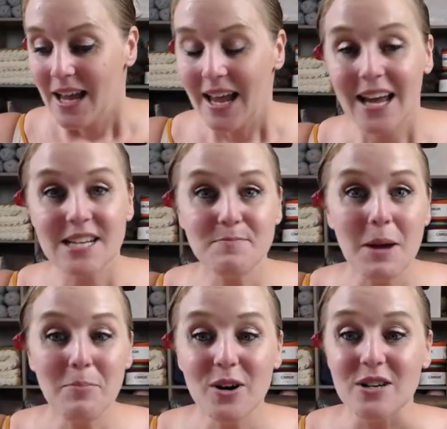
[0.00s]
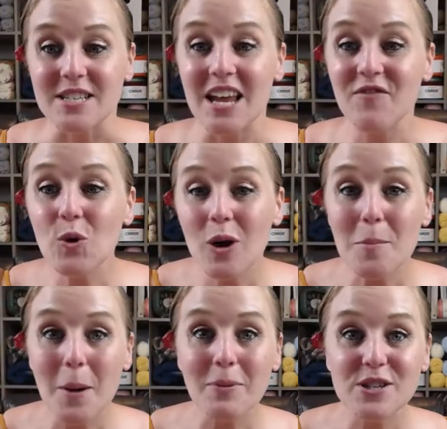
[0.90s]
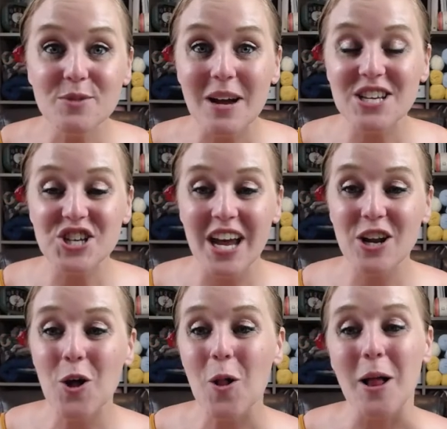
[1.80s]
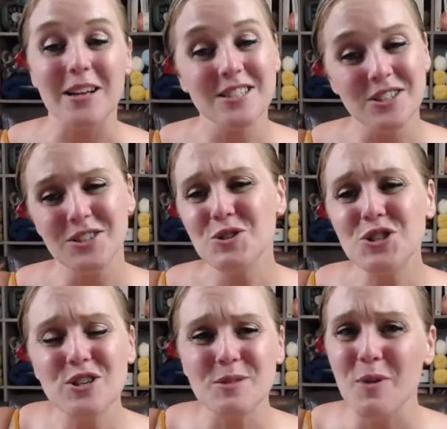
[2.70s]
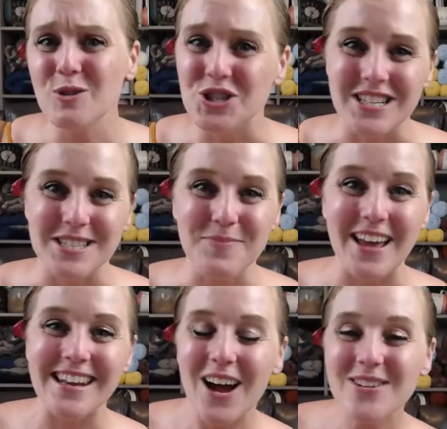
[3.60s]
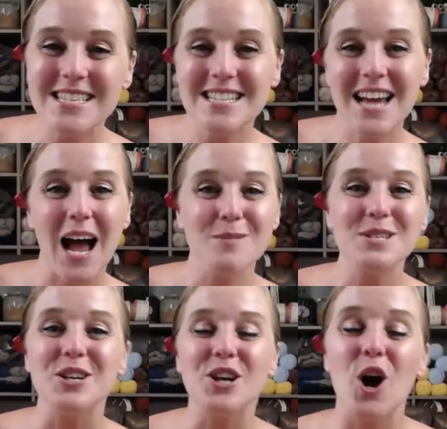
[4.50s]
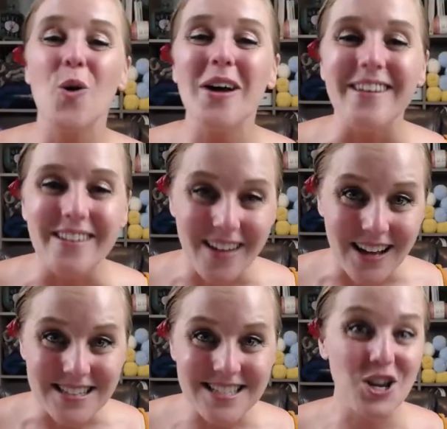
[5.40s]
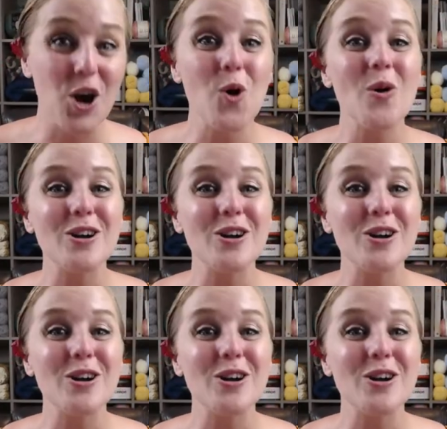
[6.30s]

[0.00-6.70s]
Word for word: And members, if you are a member to my channel, use those emojis, man. Now is the time to go nuts, go